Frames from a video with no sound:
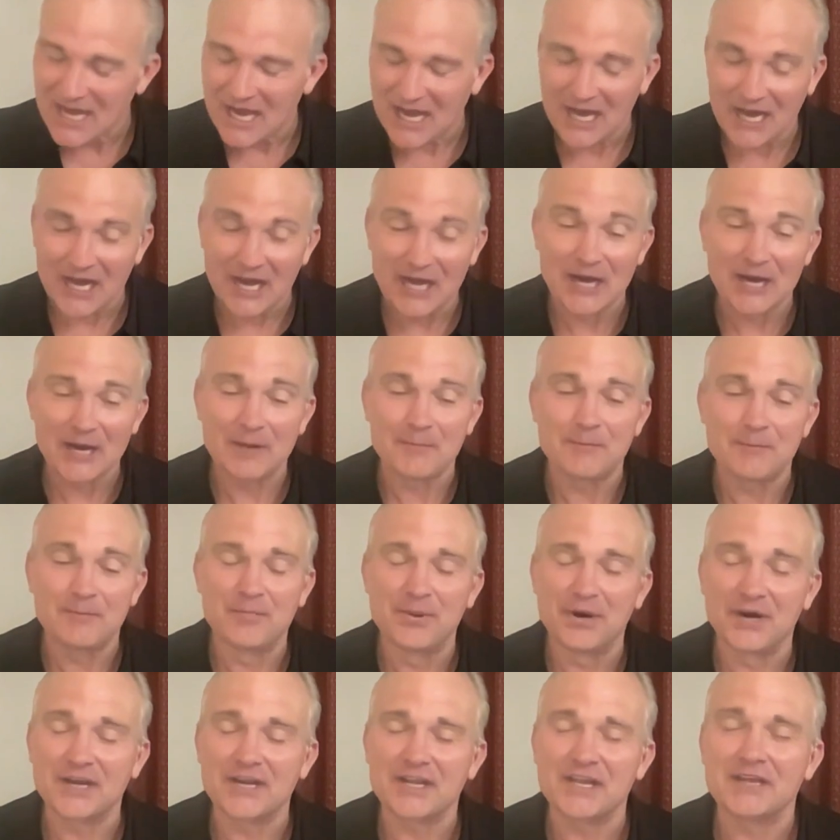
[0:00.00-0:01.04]

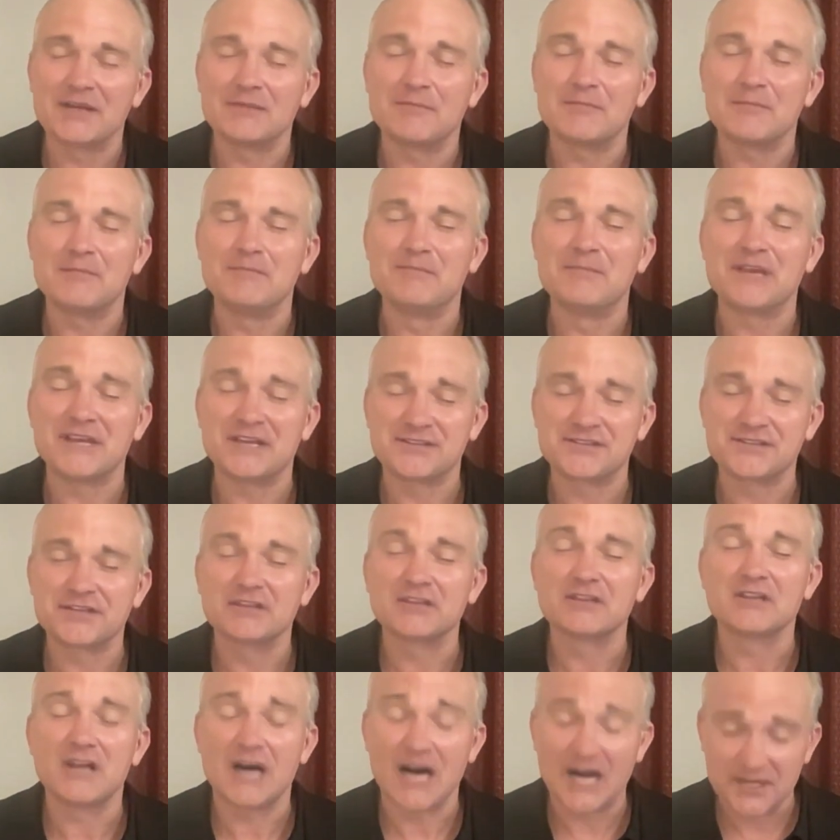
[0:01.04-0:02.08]
But it means a
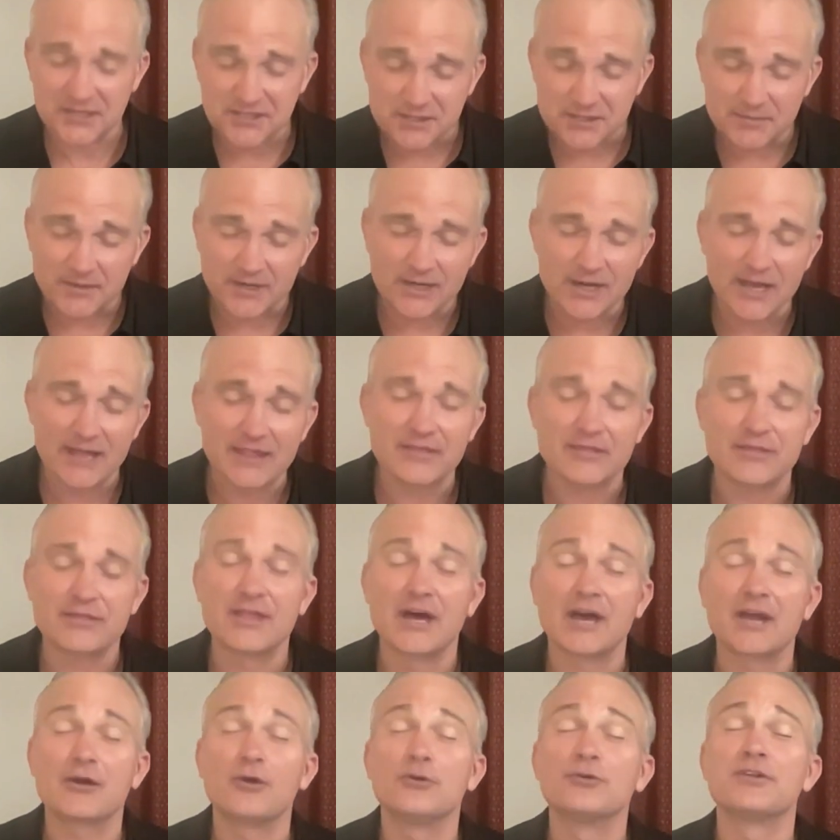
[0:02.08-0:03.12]
lot to me,
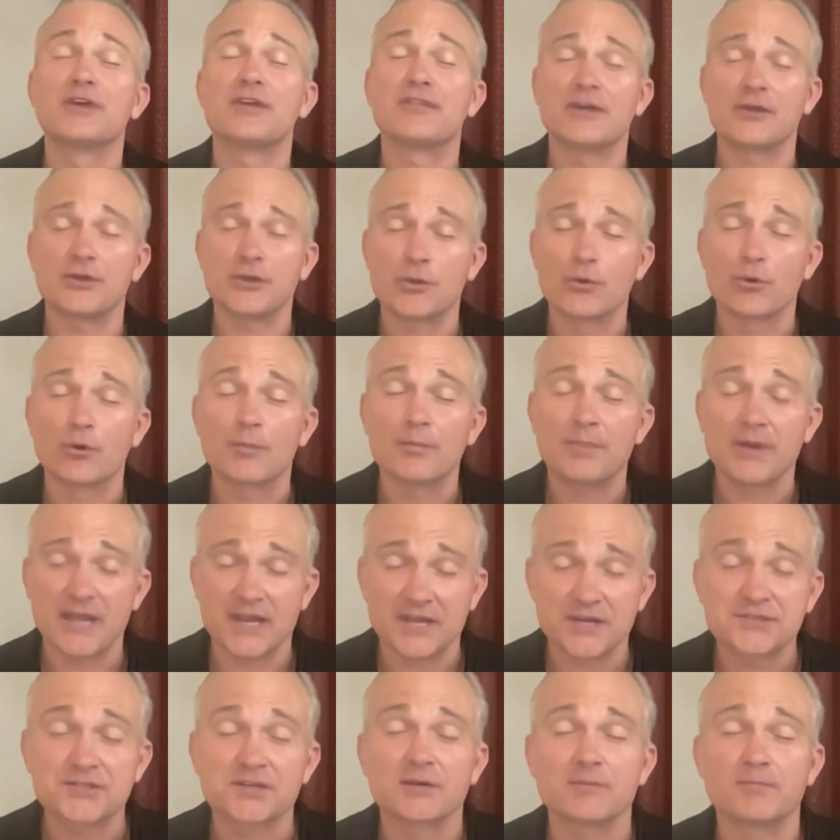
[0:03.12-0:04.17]
not only that you were
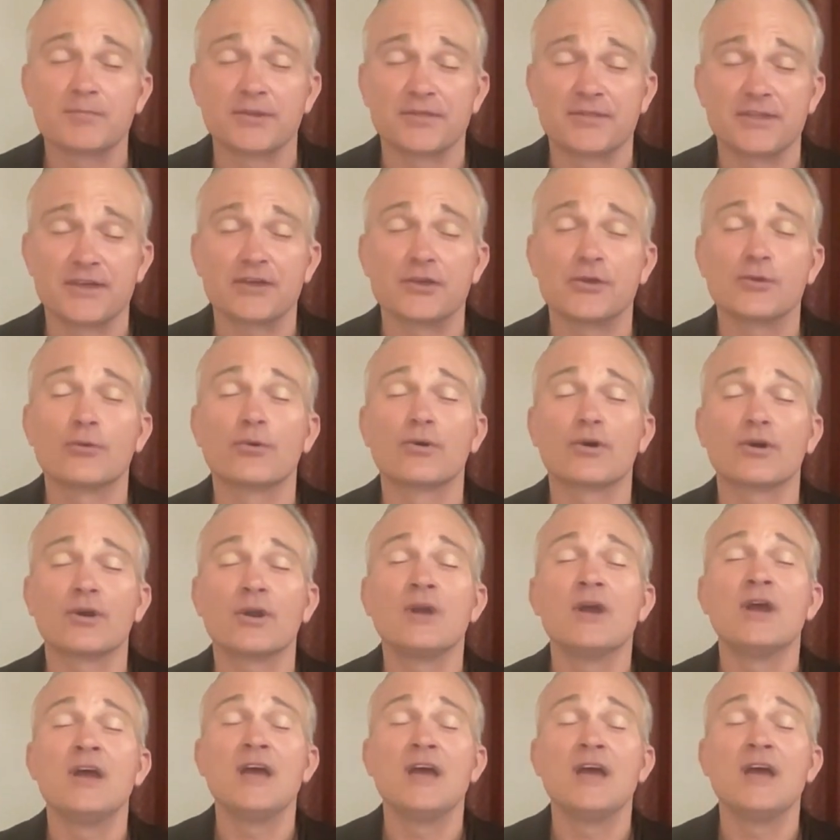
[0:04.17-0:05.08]
patient, but that you were